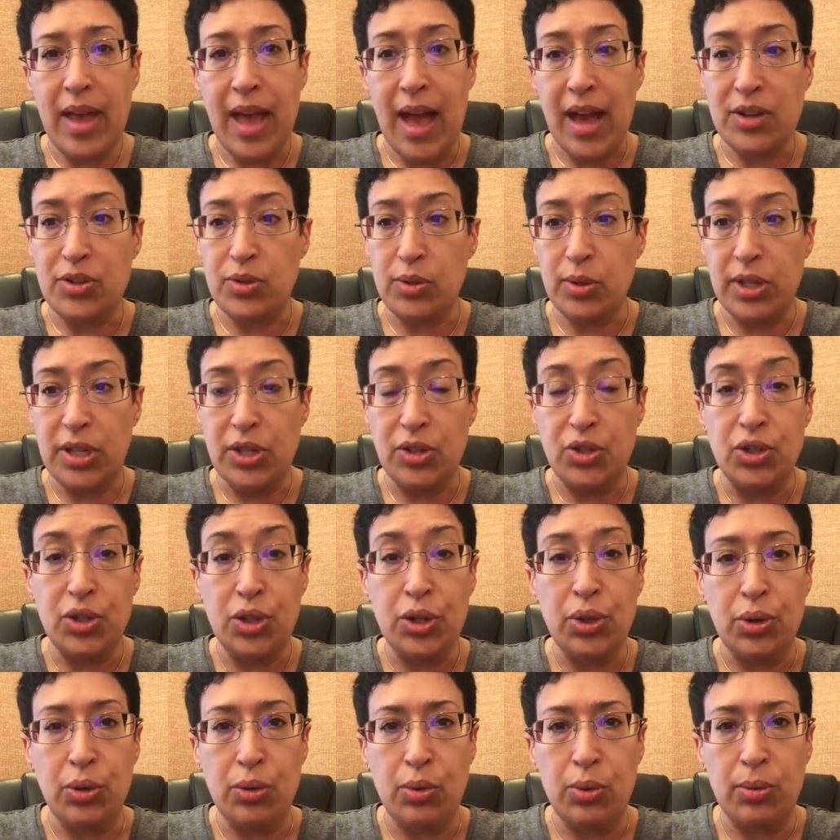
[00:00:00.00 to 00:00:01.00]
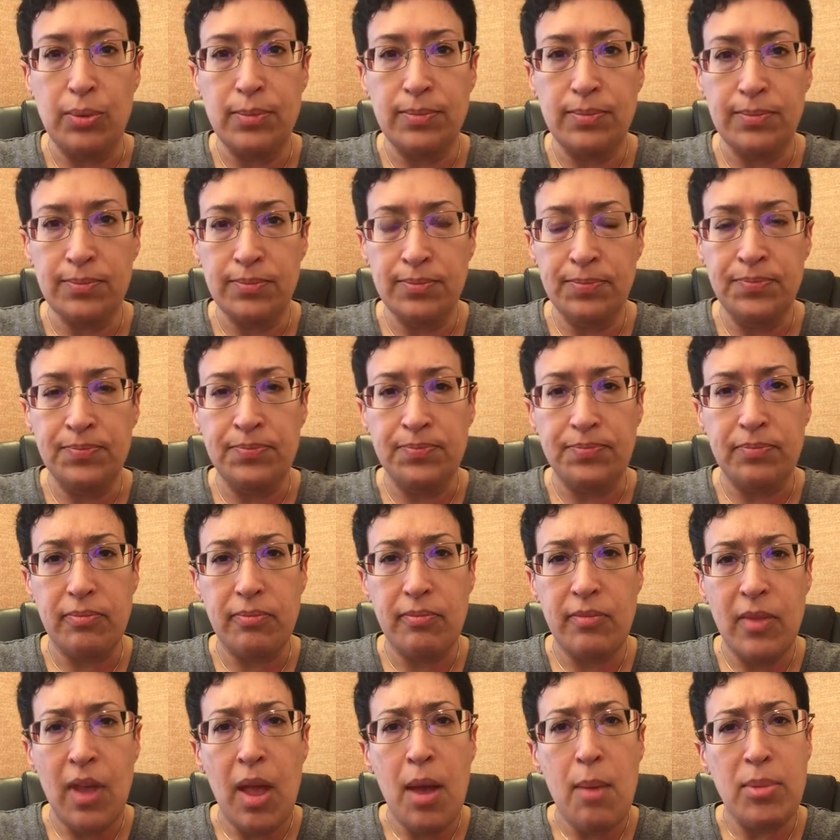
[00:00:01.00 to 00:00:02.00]
actually do.
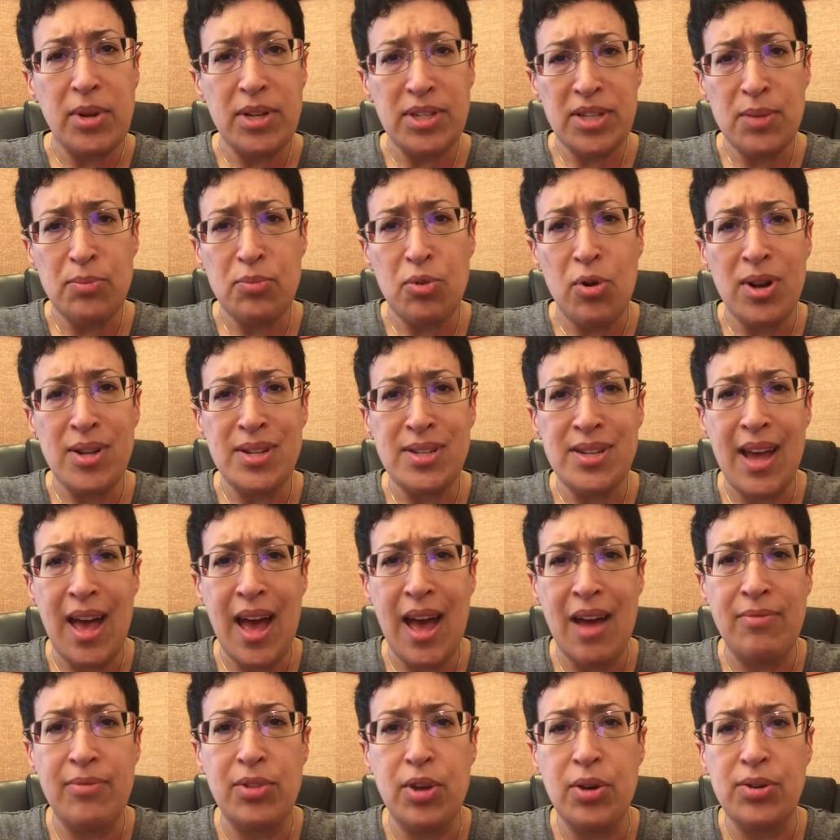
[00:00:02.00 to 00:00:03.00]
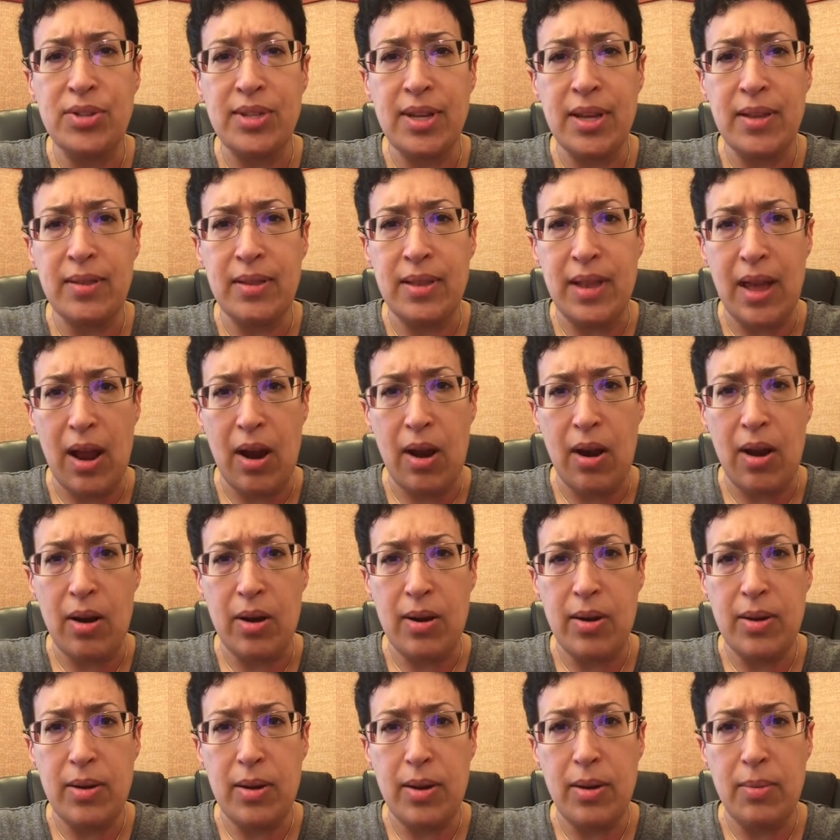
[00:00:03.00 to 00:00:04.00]
But it's important to have those in
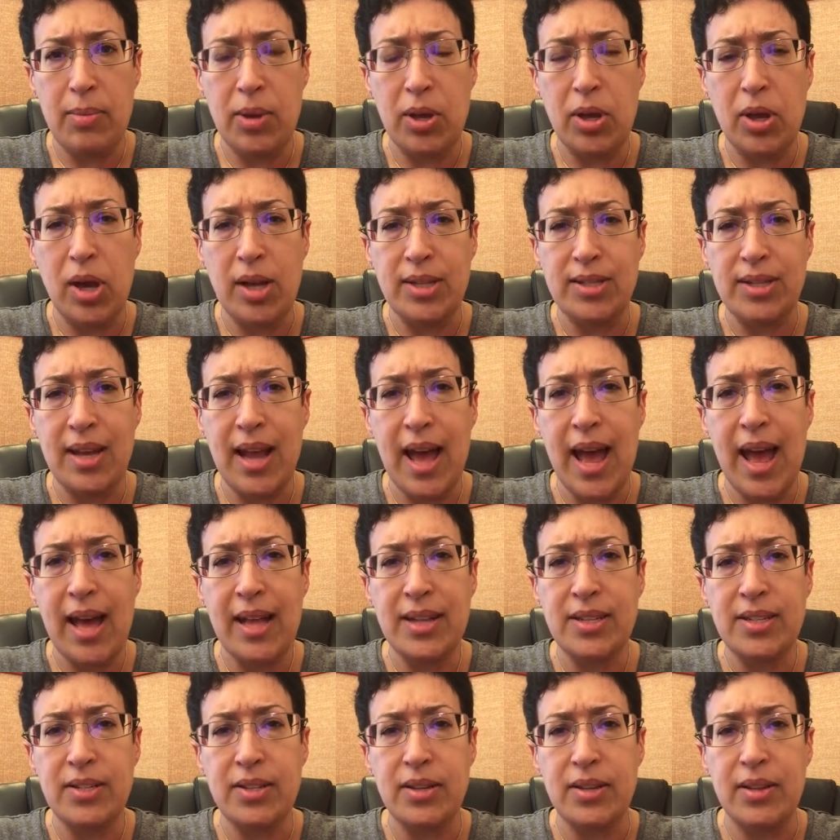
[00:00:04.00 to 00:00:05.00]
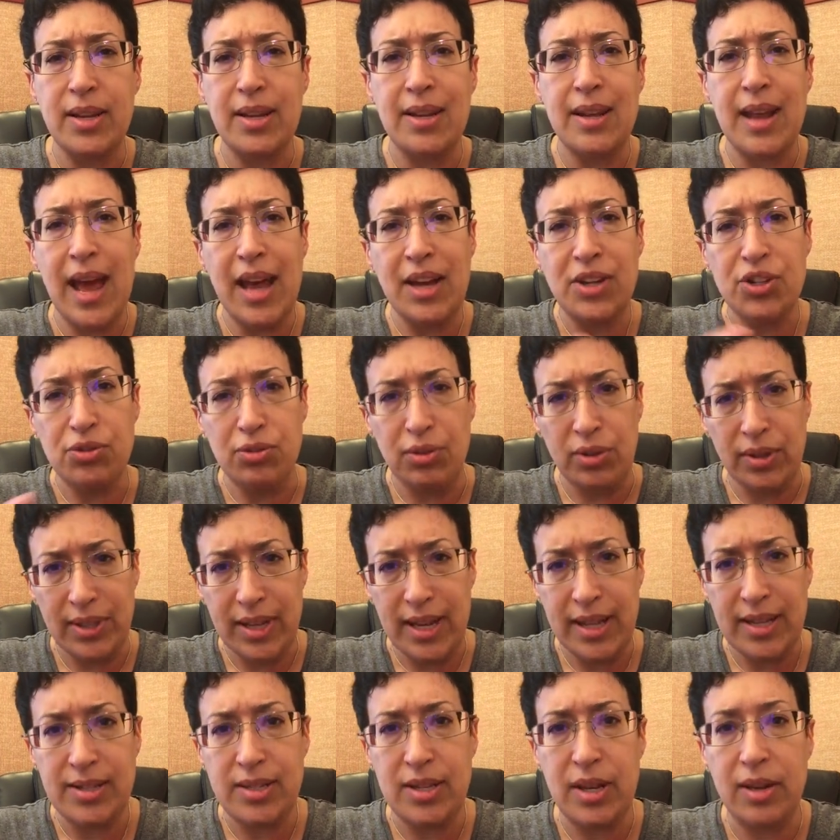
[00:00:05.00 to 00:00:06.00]
there because it adds to the
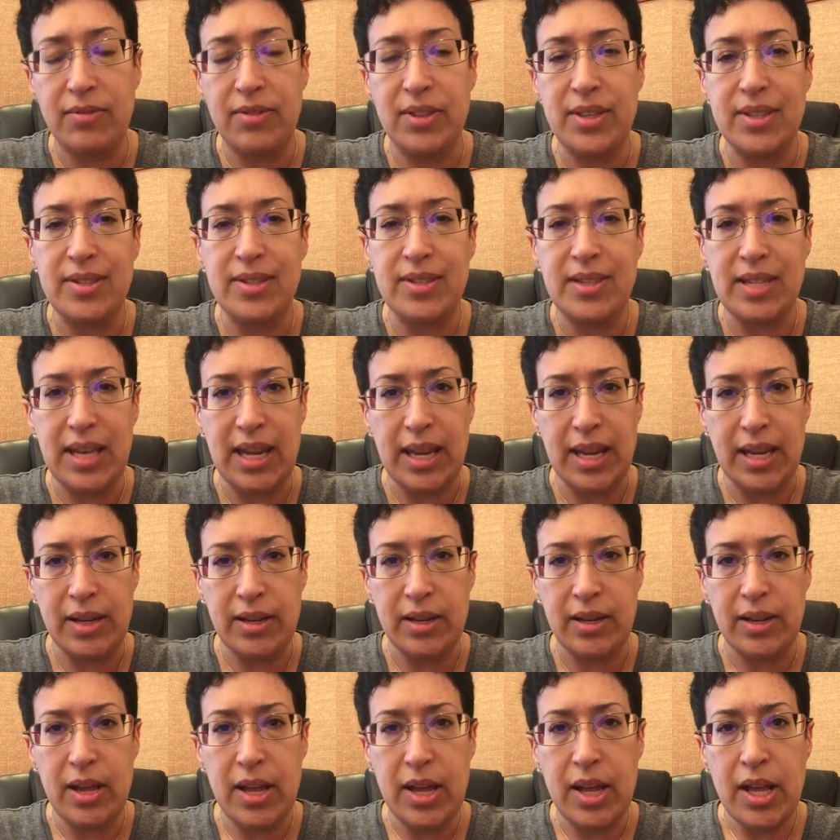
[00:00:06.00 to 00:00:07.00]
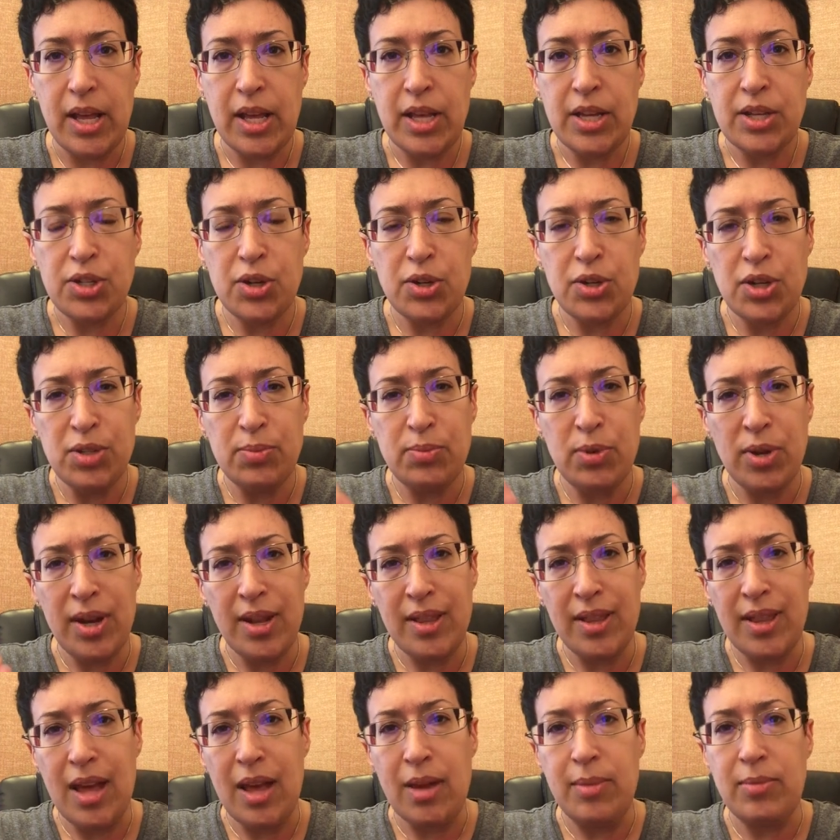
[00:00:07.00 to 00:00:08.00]
naturalness of the scene. So just
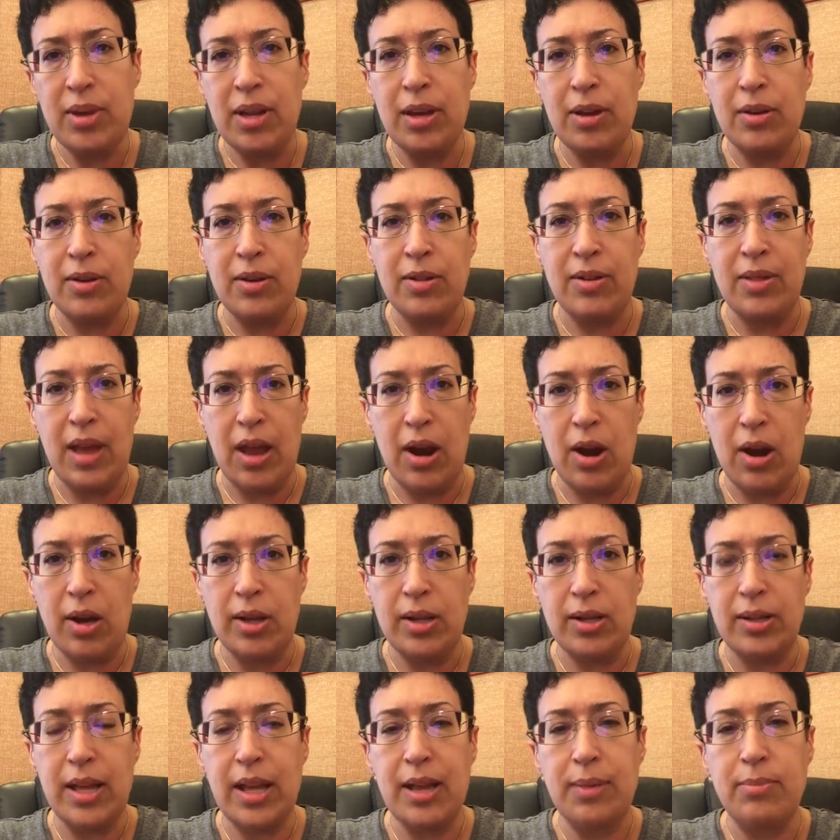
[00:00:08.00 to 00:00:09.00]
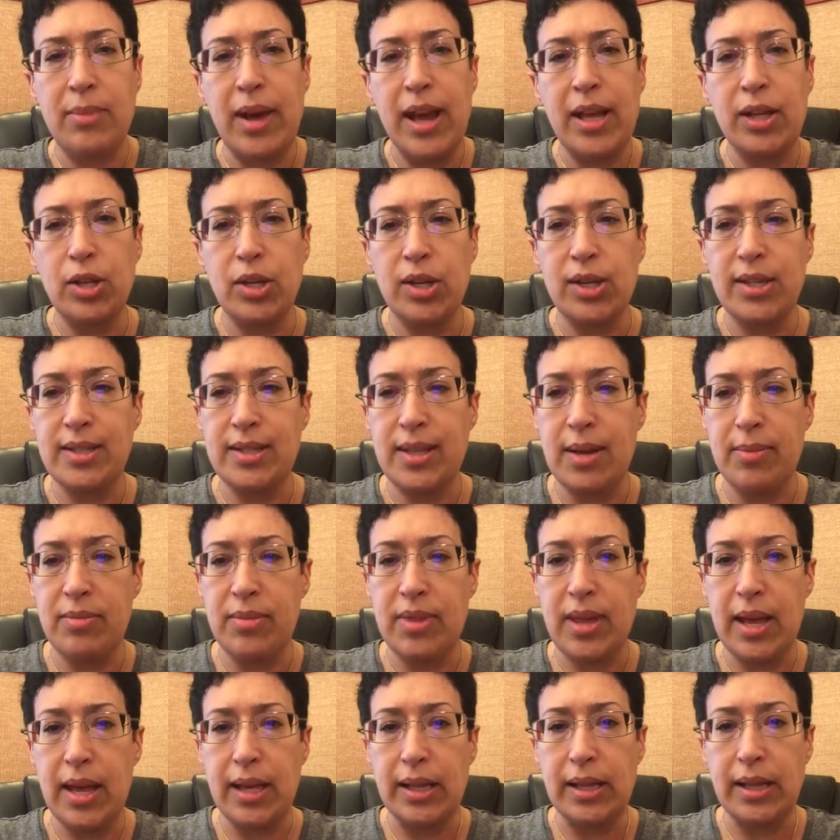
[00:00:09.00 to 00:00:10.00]
putting them here and there, it might look
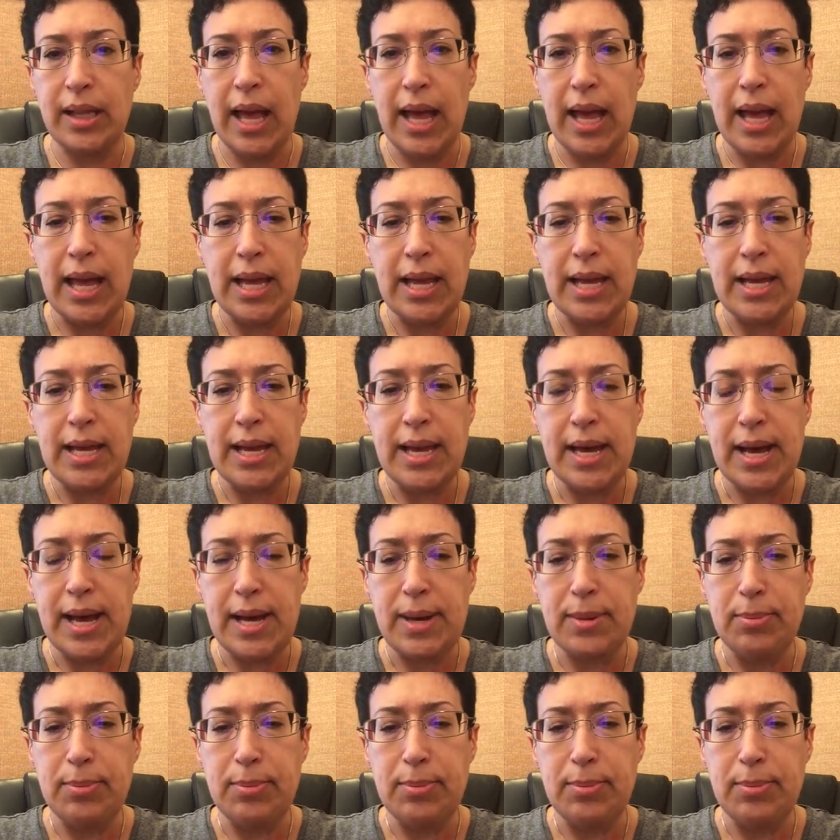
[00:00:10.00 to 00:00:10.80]
something like